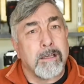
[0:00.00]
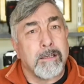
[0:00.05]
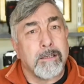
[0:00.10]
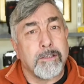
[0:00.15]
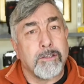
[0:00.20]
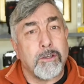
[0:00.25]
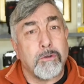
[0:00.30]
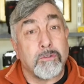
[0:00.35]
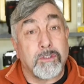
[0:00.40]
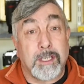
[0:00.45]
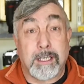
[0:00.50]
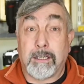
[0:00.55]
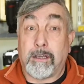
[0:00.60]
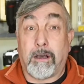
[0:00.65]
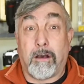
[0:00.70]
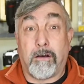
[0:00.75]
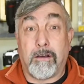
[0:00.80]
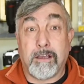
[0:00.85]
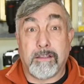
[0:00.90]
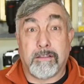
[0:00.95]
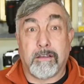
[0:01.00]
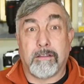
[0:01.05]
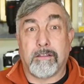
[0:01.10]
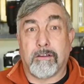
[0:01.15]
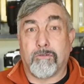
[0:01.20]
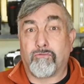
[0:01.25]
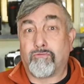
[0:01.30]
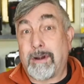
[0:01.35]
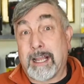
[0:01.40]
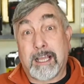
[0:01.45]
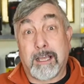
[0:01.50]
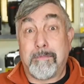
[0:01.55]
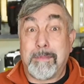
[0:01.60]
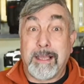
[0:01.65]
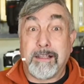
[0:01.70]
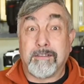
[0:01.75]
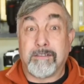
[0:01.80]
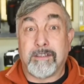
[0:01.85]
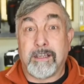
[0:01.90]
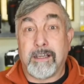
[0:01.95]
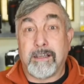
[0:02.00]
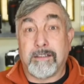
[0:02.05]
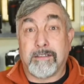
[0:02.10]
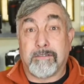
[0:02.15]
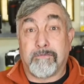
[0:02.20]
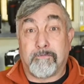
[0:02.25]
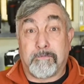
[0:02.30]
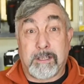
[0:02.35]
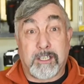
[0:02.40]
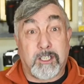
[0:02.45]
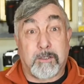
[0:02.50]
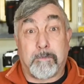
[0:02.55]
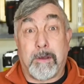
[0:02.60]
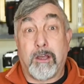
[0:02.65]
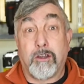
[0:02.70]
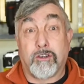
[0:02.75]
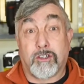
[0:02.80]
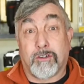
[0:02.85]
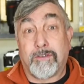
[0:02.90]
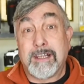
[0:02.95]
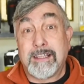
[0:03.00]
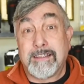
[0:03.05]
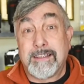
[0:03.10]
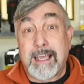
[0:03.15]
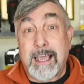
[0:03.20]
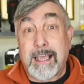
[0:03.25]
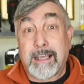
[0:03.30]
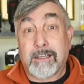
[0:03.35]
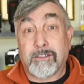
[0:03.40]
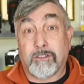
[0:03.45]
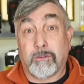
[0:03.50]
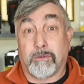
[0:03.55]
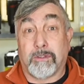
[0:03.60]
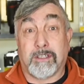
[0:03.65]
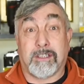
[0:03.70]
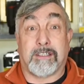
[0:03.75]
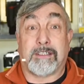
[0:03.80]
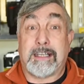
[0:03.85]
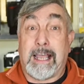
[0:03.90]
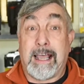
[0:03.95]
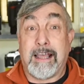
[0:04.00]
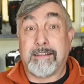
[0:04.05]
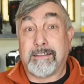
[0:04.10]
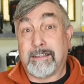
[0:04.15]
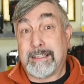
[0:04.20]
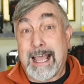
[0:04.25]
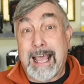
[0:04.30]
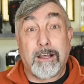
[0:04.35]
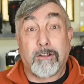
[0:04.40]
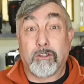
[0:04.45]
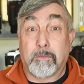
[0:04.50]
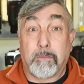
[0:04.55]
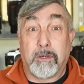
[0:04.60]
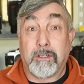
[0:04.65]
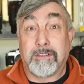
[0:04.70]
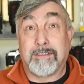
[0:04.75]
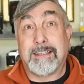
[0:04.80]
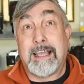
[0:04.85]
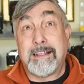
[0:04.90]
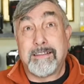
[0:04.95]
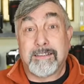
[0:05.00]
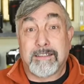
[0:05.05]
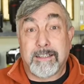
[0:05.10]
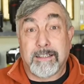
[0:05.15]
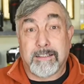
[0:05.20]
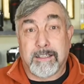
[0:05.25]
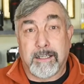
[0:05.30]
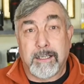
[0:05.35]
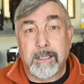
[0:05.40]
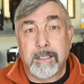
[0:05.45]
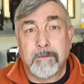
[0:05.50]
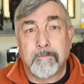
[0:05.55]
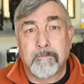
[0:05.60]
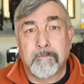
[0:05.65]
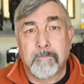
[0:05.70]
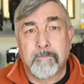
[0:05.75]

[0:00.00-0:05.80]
using either the recommended exposure index or the standard output density,